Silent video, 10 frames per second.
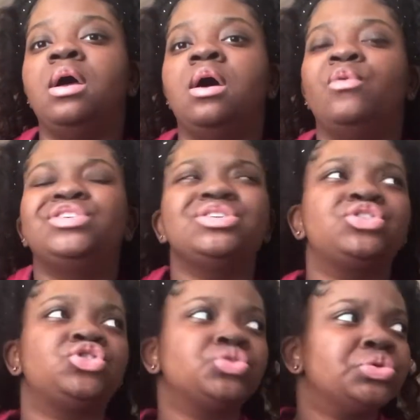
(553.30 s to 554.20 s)
which is
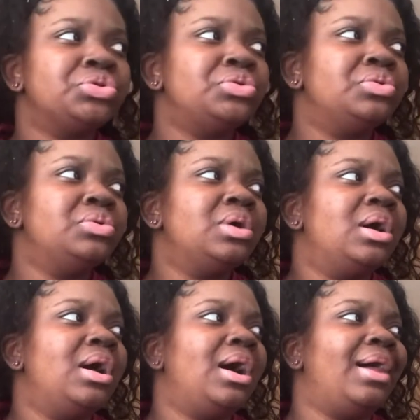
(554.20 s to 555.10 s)
true.
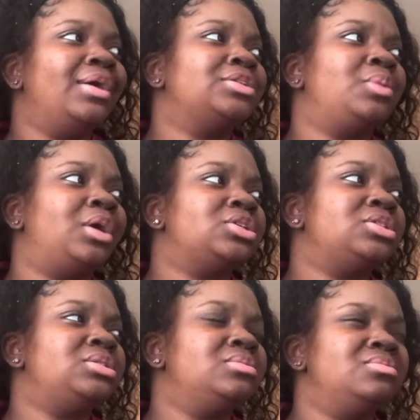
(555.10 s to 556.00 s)
I like to
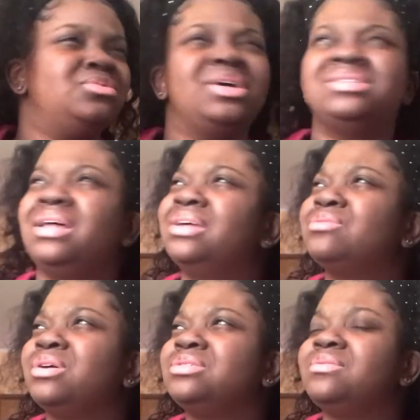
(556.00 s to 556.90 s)
watch, do I say I like to
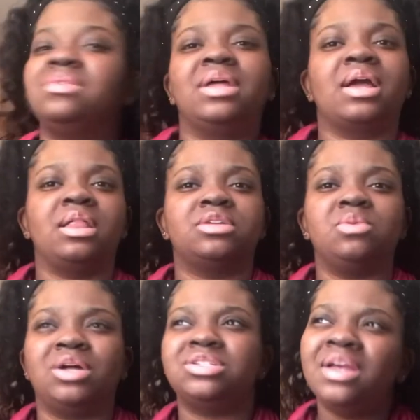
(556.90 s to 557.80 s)
watch you? Like, I like to
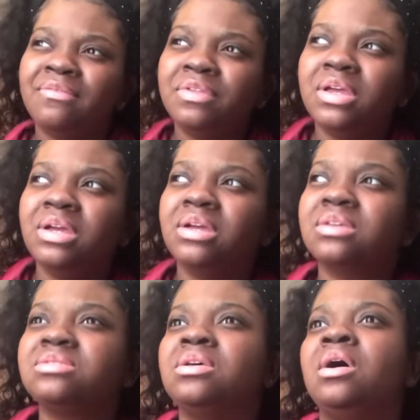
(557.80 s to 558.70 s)
watch
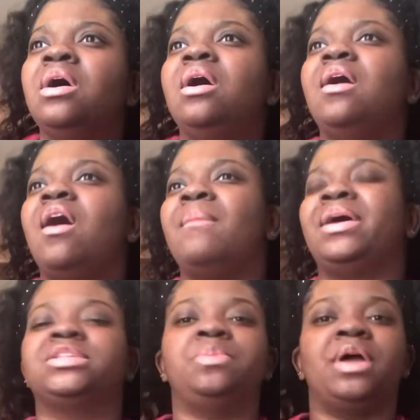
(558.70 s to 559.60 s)
Netflix. I
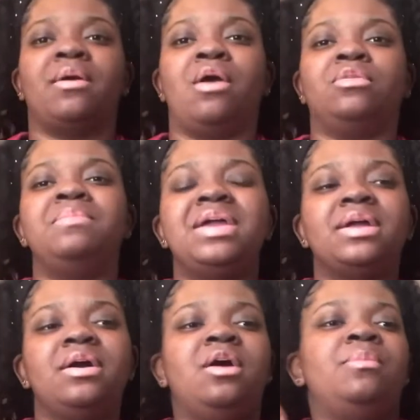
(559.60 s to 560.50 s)
like to play around with
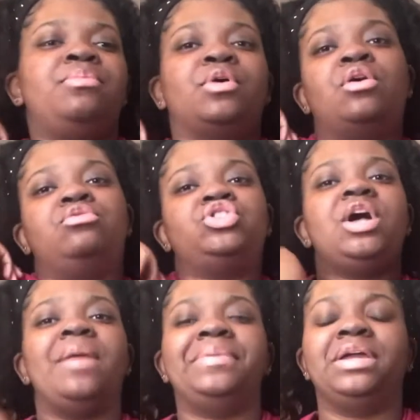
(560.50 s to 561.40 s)
makeup or go
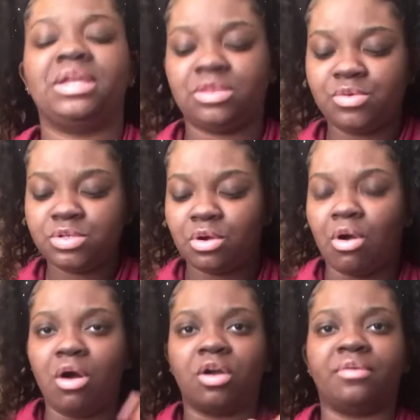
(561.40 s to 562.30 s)
shopping, and those are
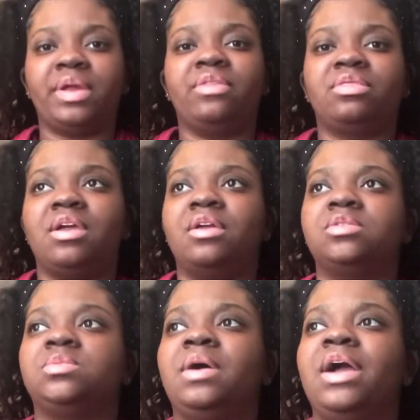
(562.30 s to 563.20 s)
all great
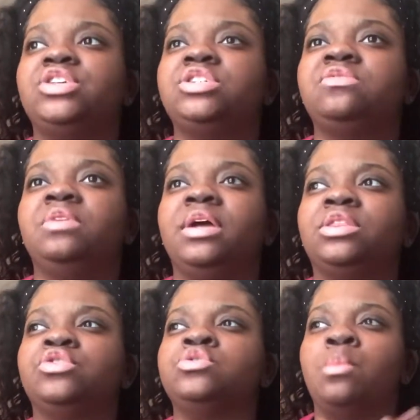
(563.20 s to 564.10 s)
things, but I just feel like
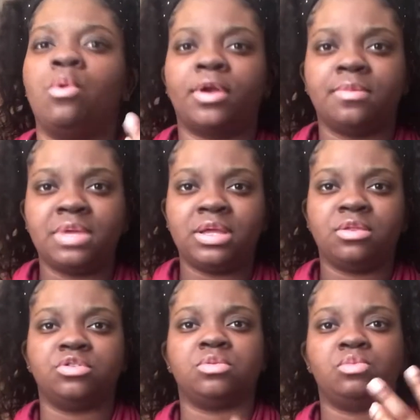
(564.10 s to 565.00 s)
there's more to me.
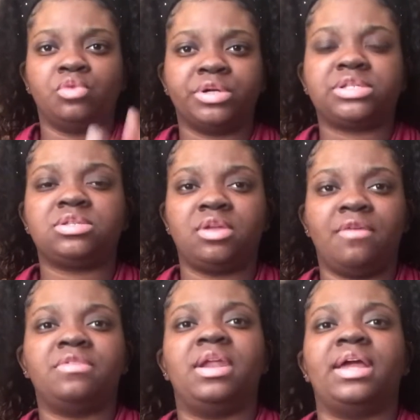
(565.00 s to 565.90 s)
There's more
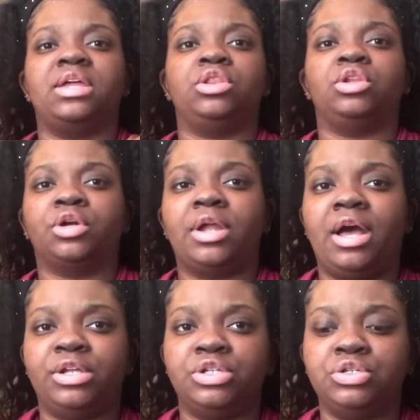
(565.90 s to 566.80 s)
stuff that I can learn how
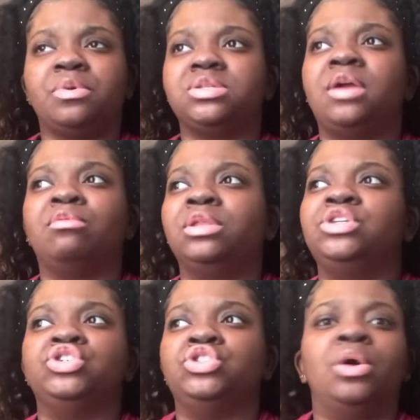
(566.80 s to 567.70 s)
to do, because I really
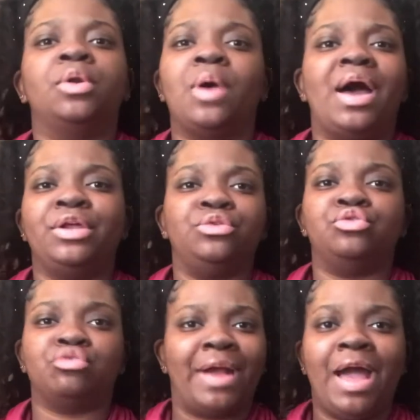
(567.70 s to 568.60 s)
just don't know how to do
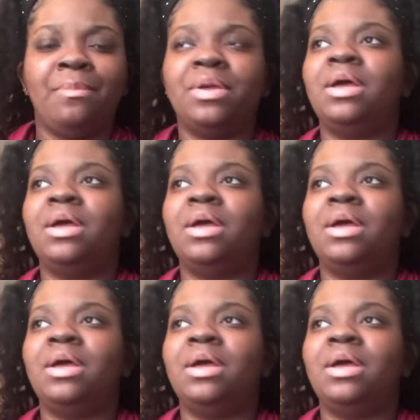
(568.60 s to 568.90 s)
crap.